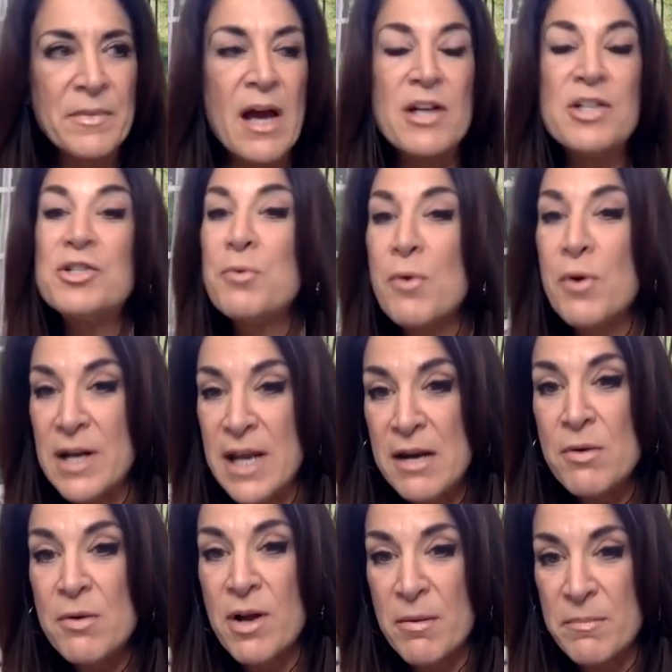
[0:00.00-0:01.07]
a
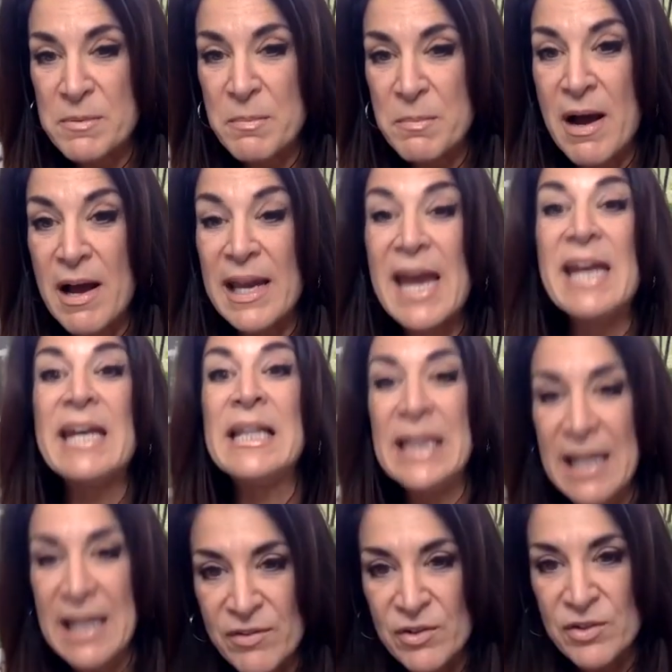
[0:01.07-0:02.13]
tornado comes by and
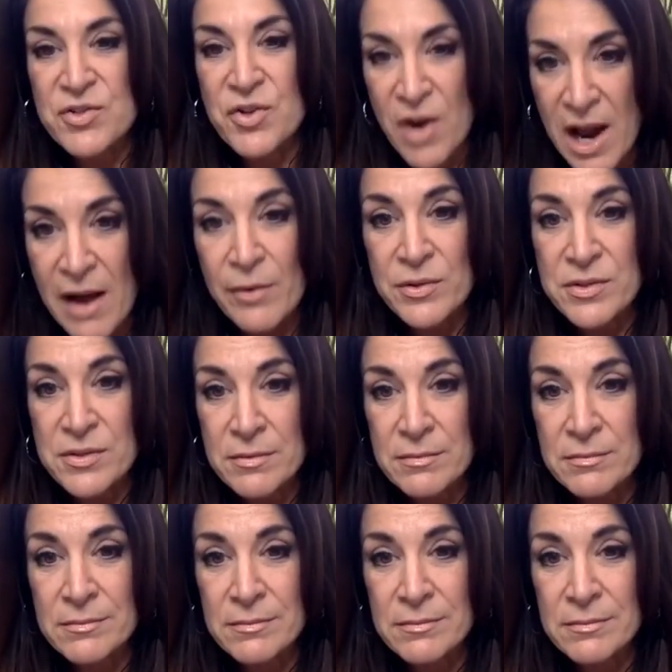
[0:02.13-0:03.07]
levels your house.